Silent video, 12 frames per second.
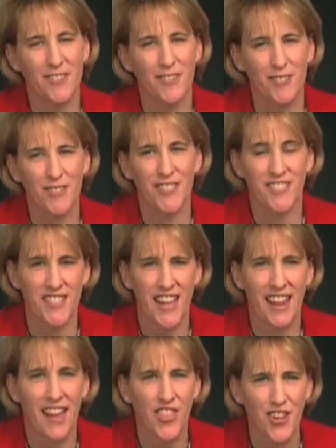me, Lucy, is
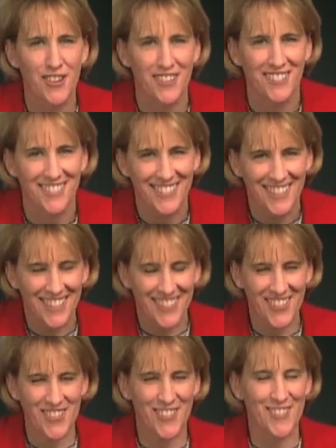that ethical?
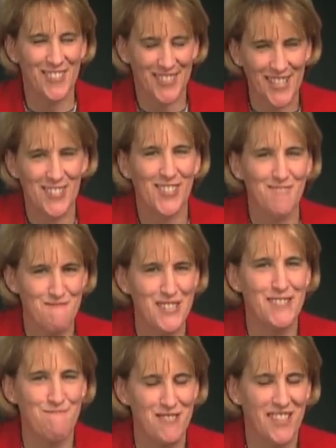You're essentially
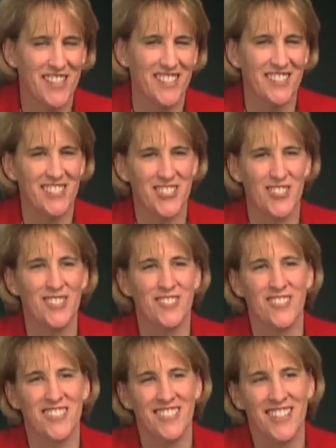manipulating these
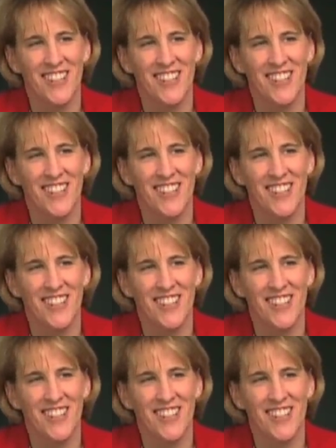children.